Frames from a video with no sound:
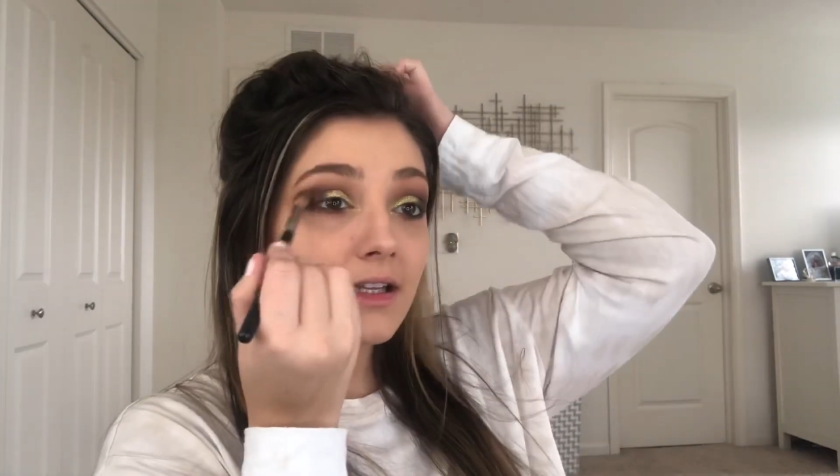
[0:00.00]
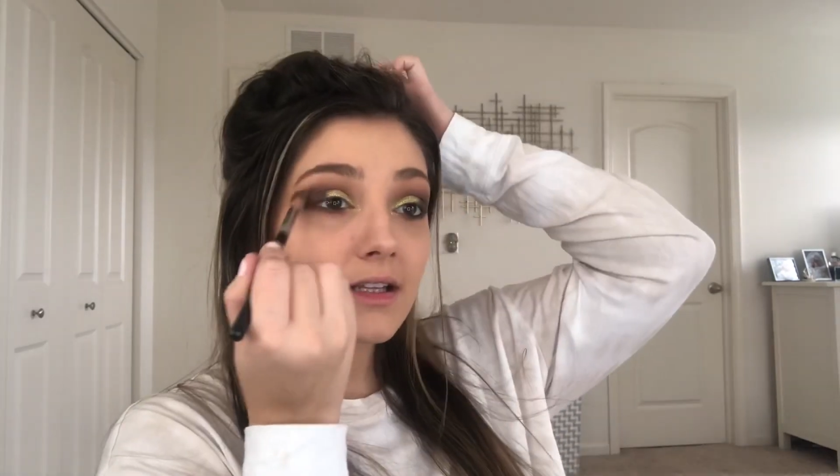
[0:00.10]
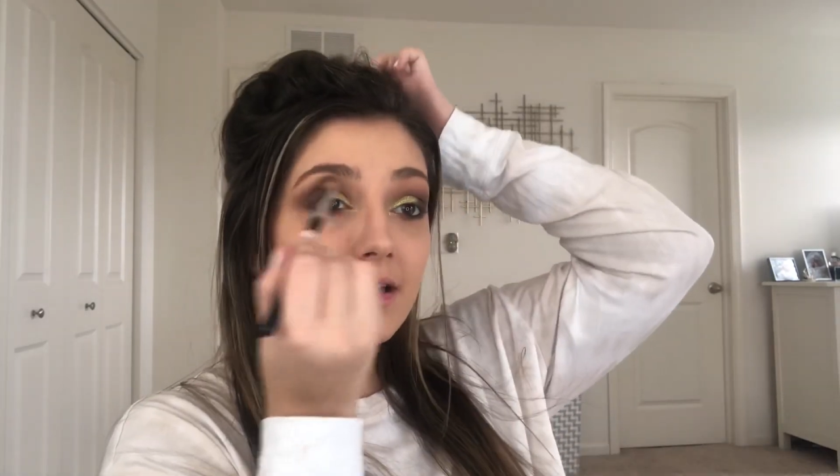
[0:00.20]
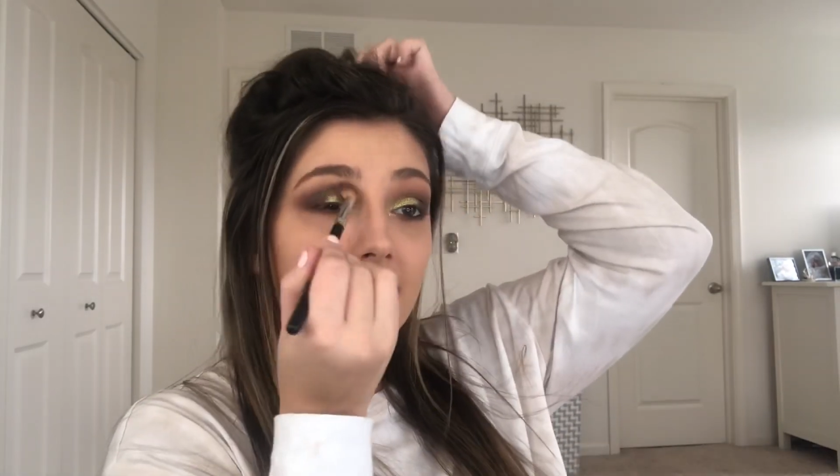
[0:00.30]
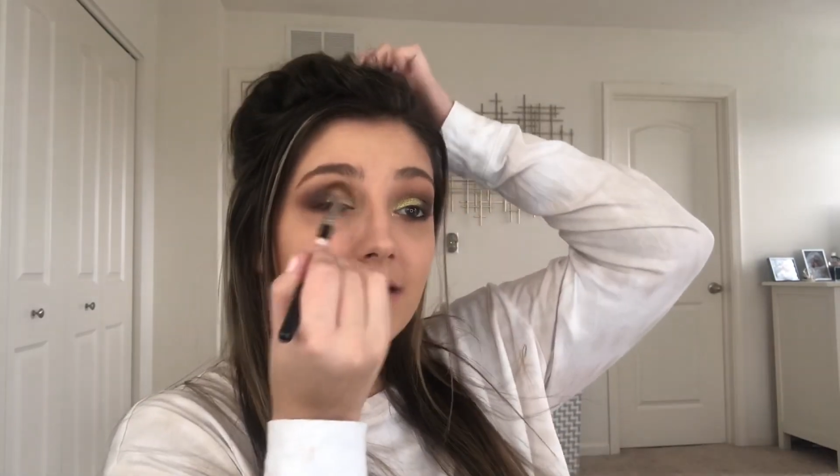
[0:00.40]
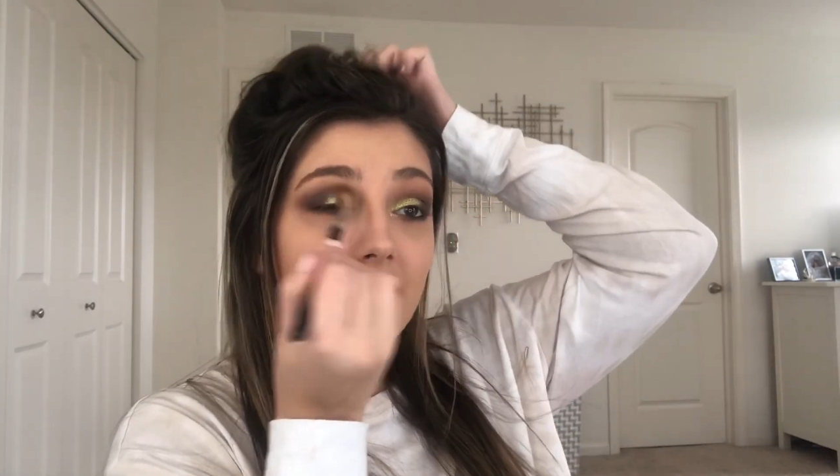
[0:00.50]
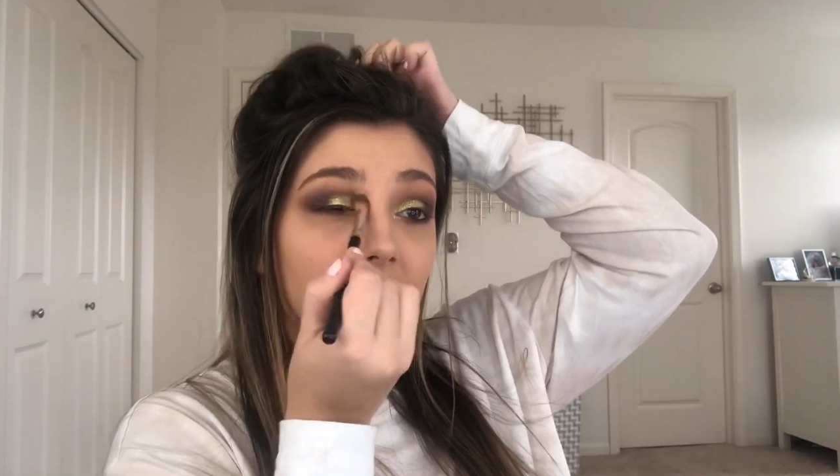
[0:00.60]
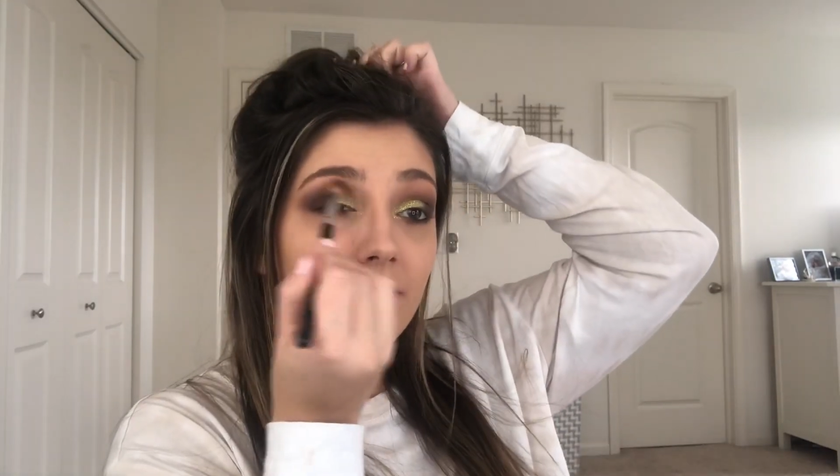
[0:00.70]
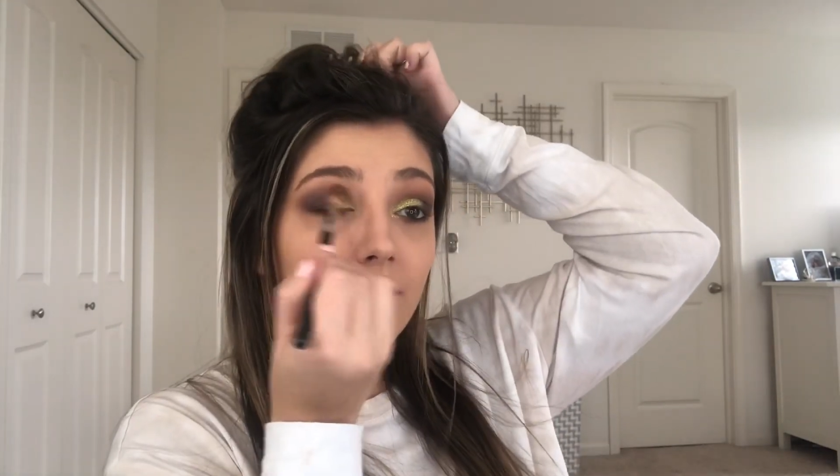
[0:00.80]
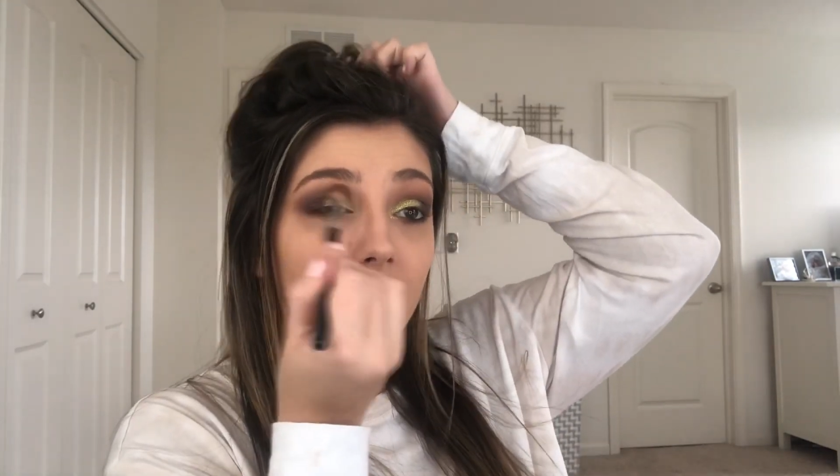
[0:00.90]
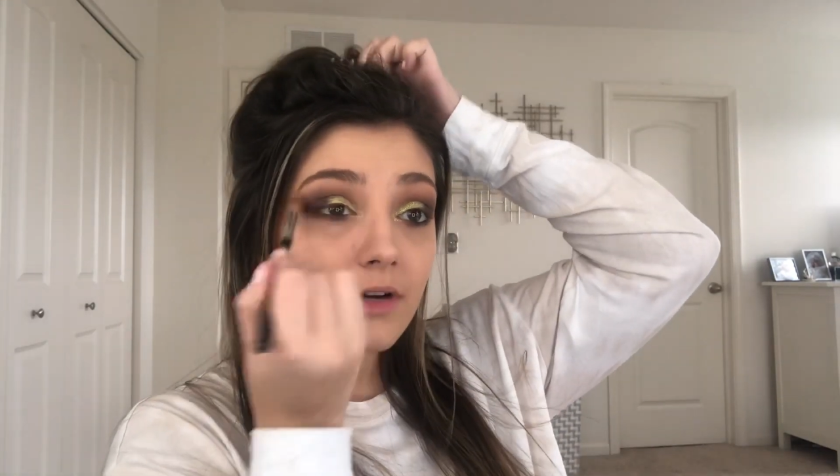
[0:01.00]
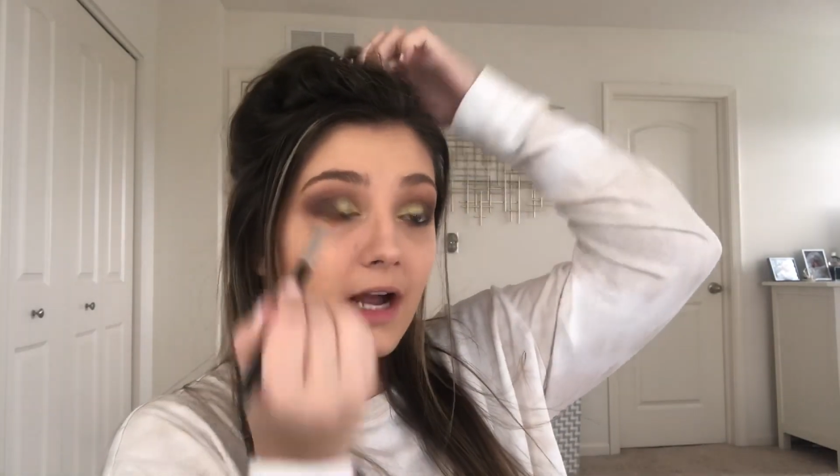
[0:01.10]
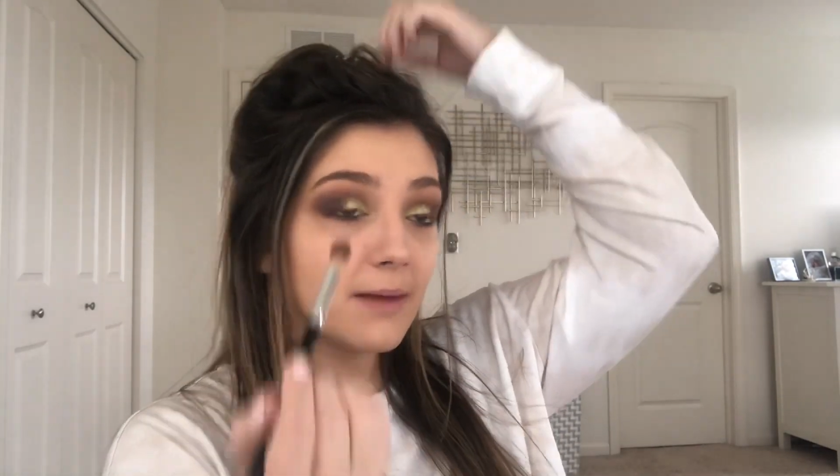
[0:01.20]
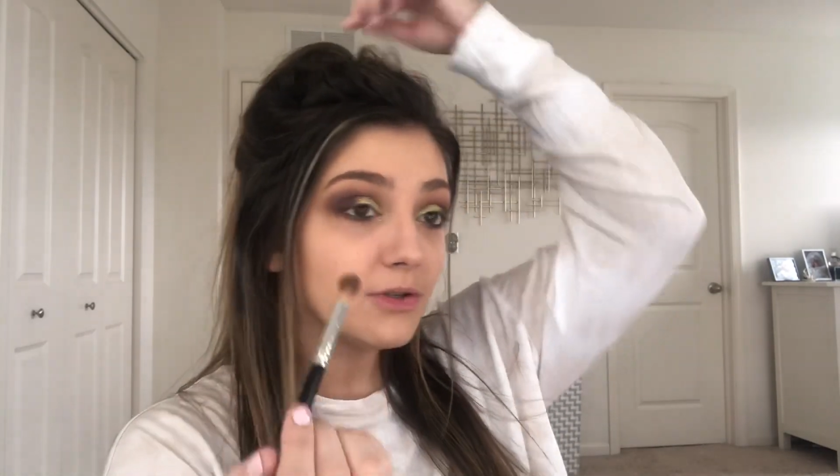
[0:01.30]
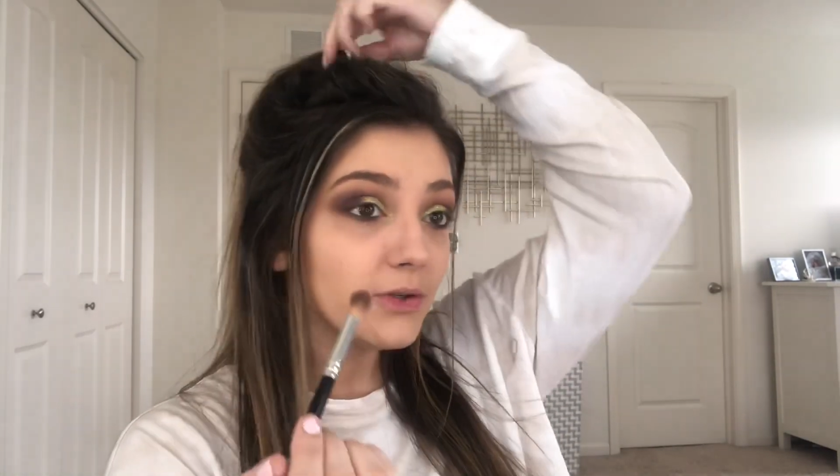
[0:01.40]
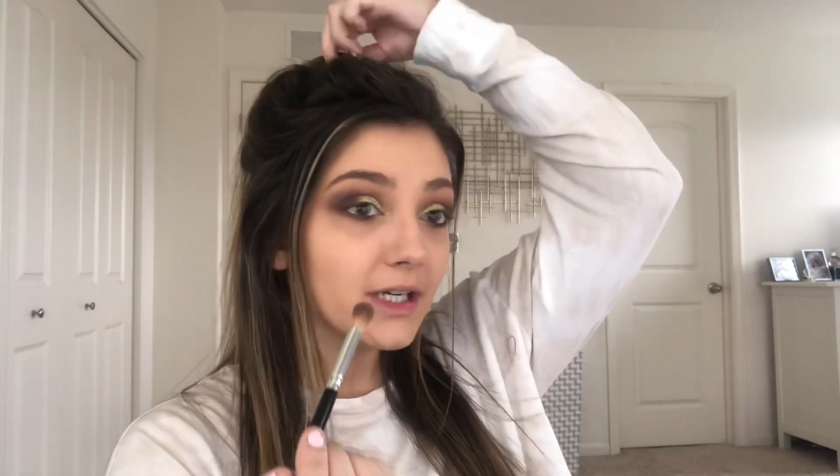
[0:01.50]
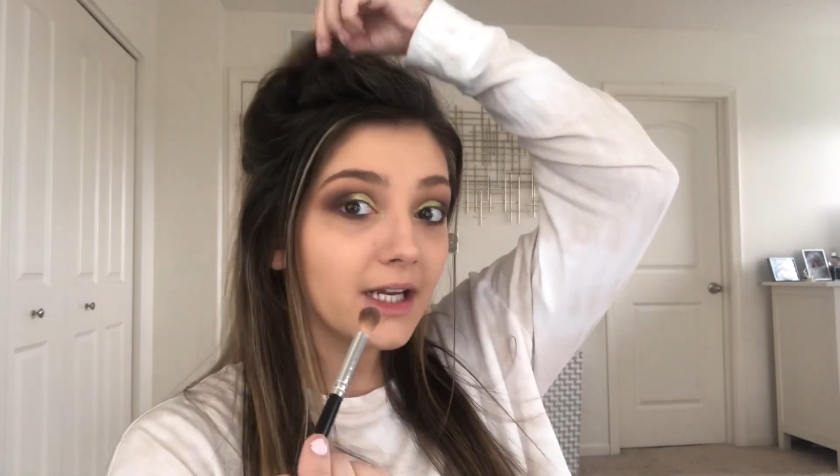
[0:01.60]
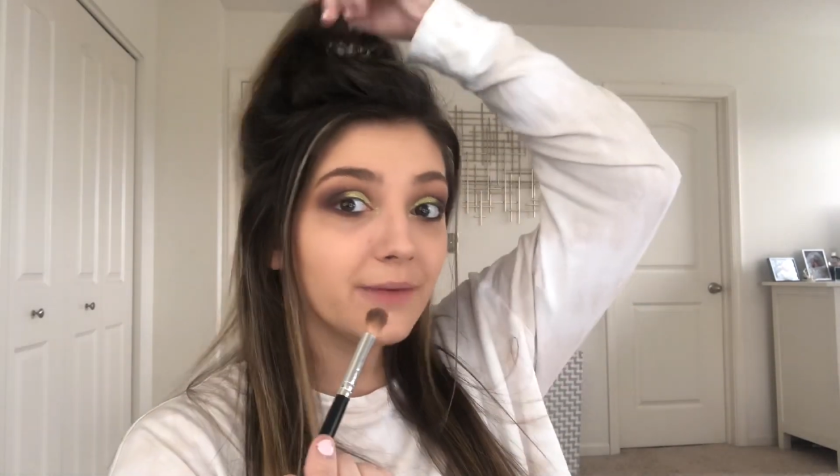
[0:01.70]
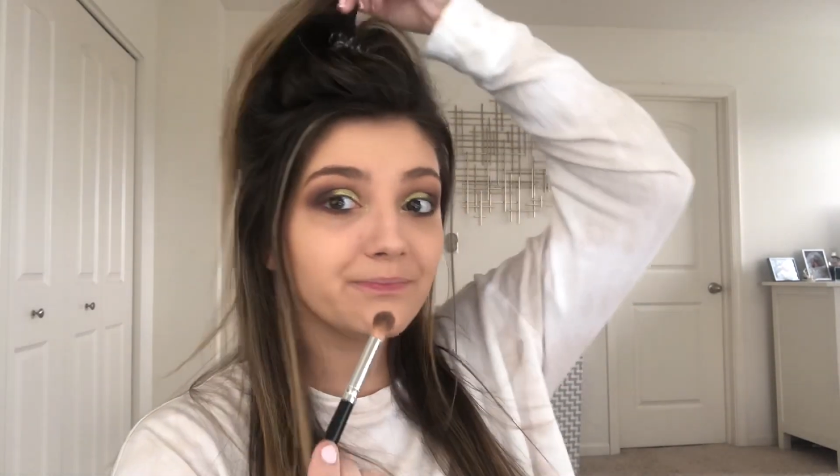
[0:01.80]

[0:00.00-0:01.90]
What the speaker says: the exact order I'm doing it.